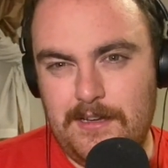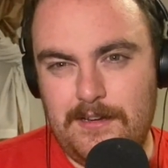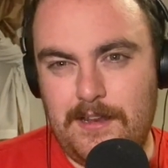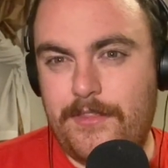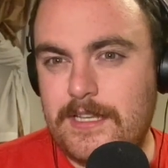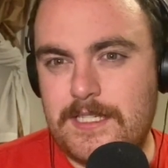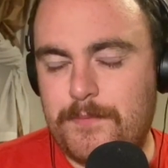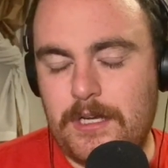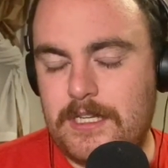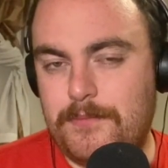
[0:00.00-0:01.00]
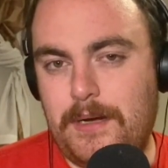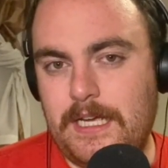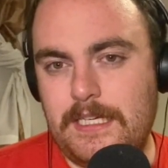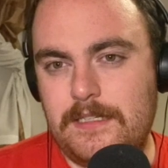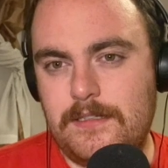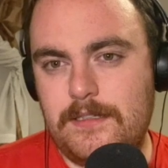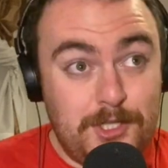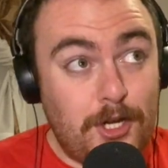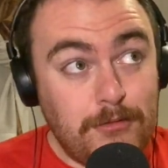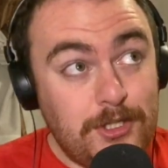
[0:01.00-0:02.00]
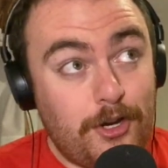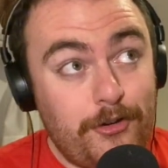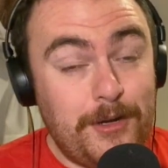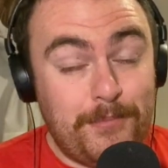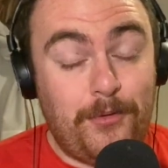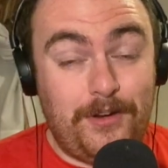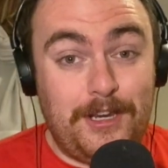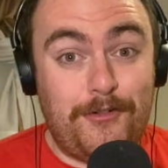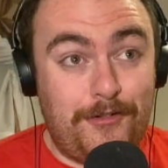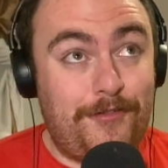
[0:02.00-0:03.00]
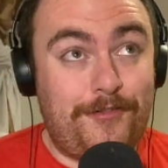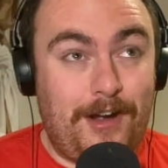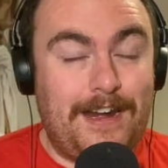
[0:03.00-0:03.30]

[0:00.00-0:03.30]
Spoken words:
Nothing springing to mind. So sorry, Paulina and Fran.